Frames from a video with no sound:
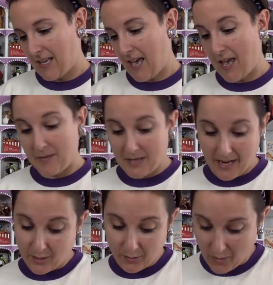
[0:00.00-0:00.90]
I mean, I
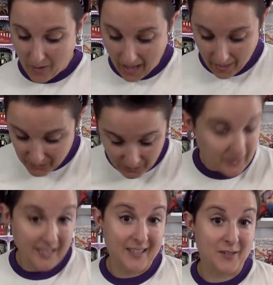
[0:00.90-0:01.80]
don't know how to
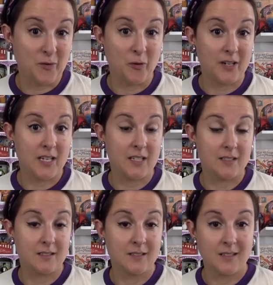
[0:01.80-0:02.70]
play the
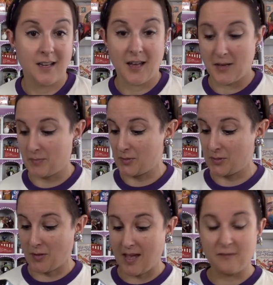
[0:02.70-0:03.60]
accordion, um,
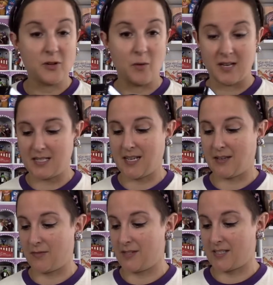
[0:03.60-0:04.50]
so I have no idea
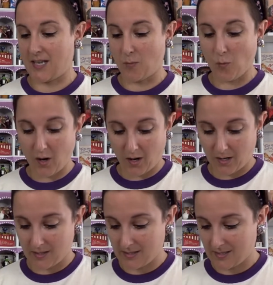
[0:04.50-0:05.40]
if this thing
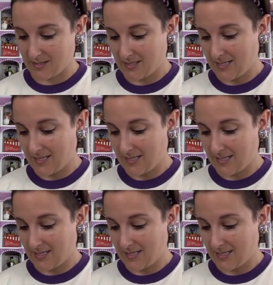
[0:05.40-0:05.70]
works.